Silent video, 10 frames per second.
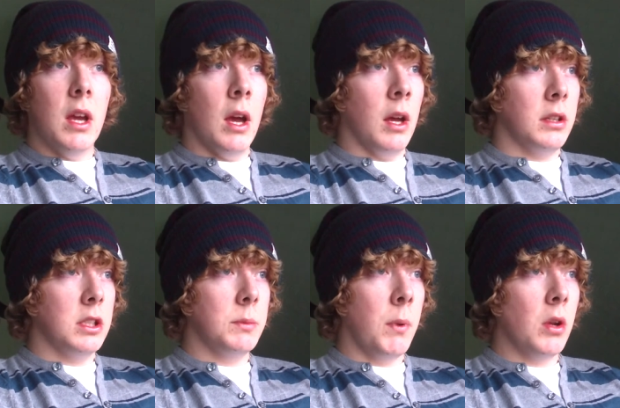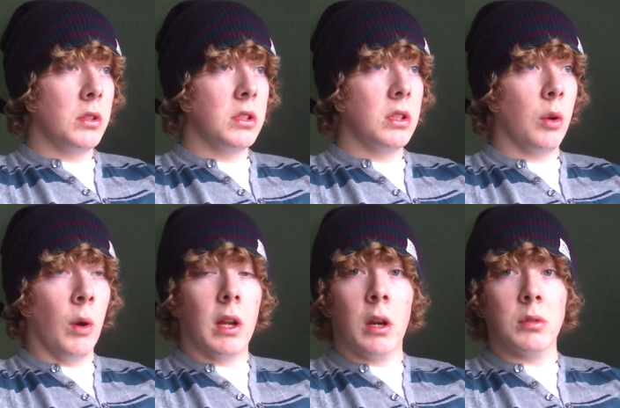Uh, spots are
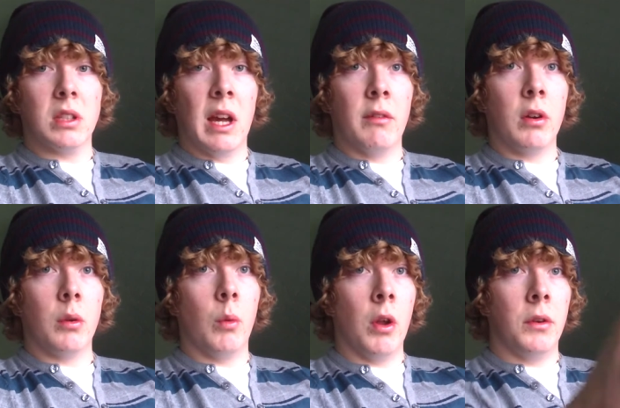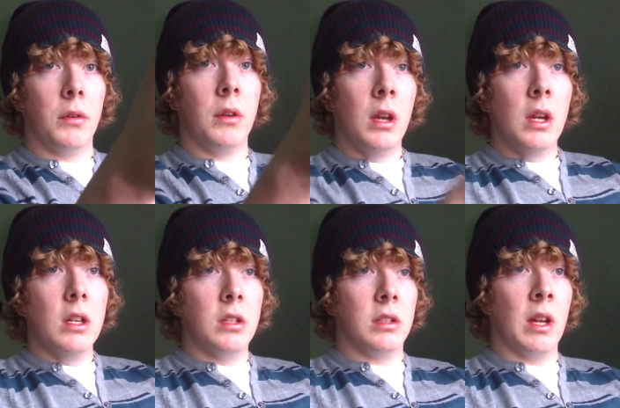quite close together, one
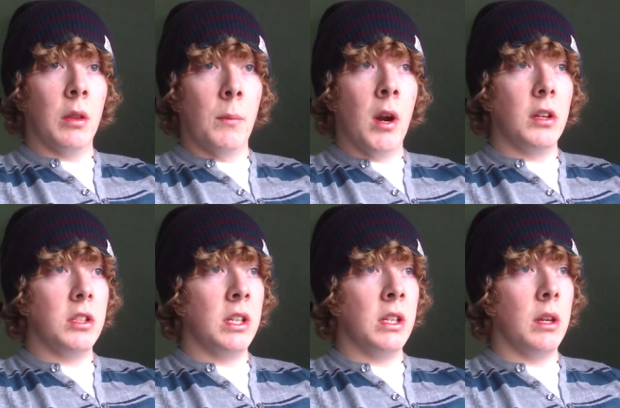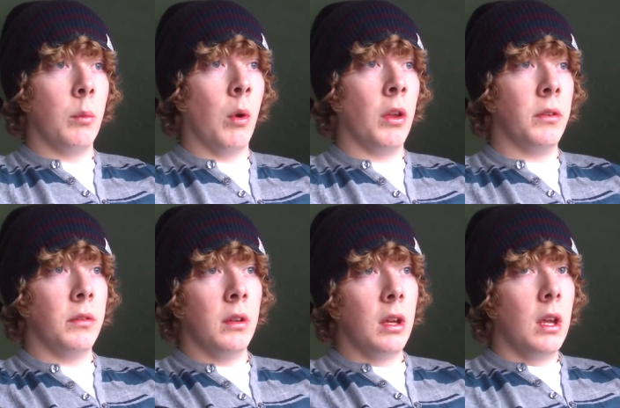just out the margin and one
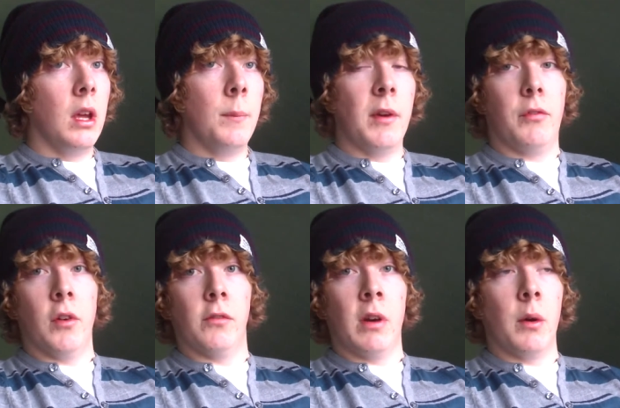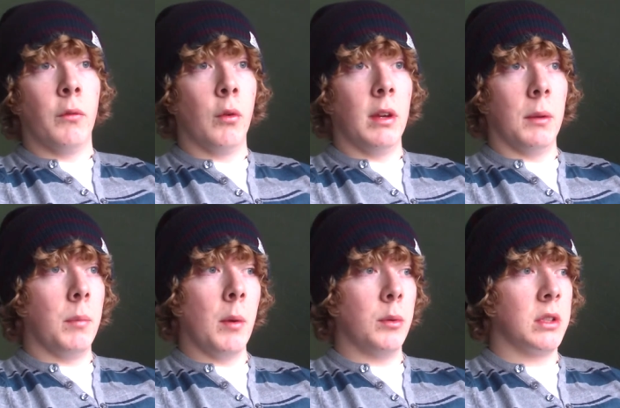a bit further out. I've already had
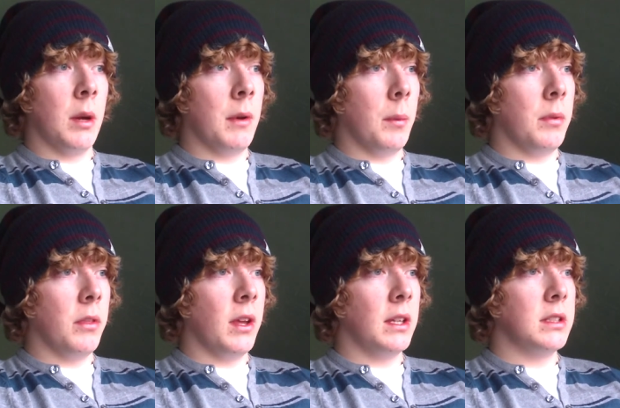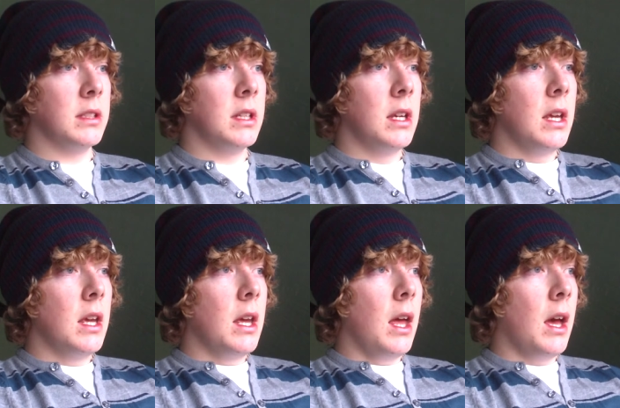bubbles coming up and things.
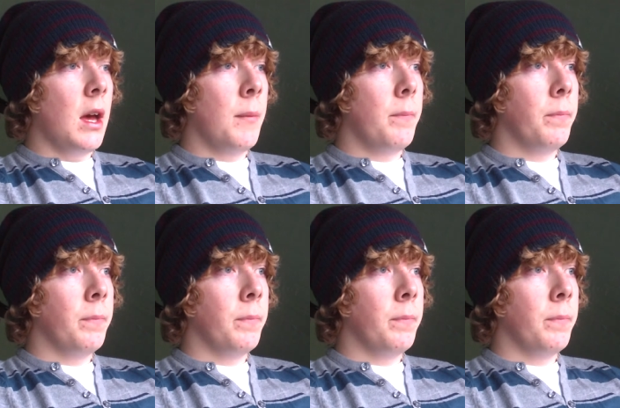Um,